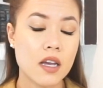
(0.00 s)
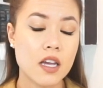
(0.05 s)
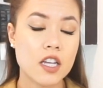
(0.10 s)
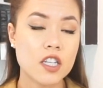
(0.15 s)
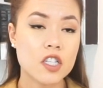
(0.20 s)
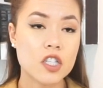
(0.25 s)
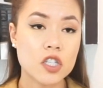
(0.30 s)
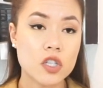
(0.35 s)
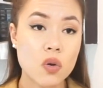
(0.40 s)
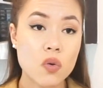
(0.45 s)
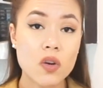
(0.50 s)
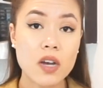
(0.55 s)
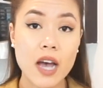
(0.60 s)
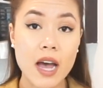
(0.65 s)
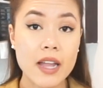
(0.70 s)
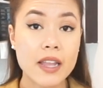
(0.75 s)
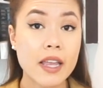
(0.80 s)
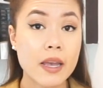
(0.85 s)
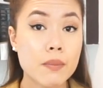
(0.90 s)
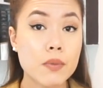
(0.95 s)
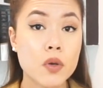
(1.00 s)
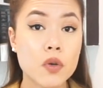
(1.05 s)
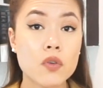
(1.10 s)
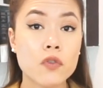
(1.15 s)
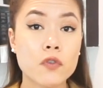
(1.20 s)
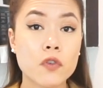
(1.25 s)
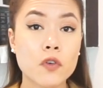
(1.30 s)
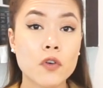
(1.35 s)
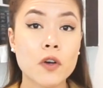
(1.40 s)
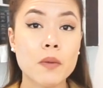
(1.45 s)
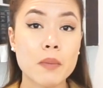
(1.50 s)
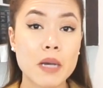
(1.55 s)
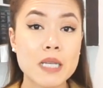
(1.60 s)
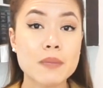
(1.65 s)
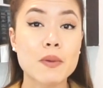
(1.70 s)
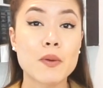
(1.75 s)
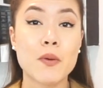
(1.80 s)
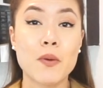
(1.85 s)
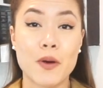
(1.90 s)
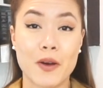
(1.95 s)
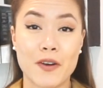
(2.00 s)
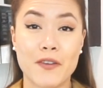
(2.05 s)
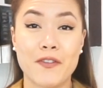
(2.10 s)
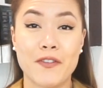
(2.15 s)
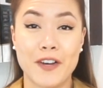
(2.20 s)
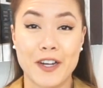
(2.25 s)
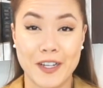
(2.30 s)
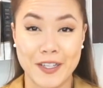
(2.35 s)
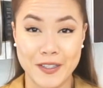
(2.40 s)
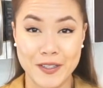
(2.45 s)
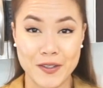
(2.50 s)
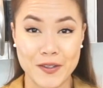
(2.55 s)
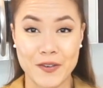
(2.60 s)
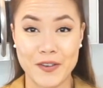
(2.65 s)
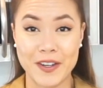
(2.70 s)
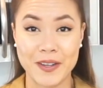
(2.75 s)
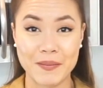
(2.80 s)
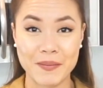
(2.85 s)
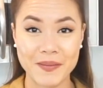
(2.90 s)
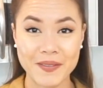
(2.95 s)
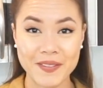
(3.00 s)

so goddamn beautiful. It makes me want to scream.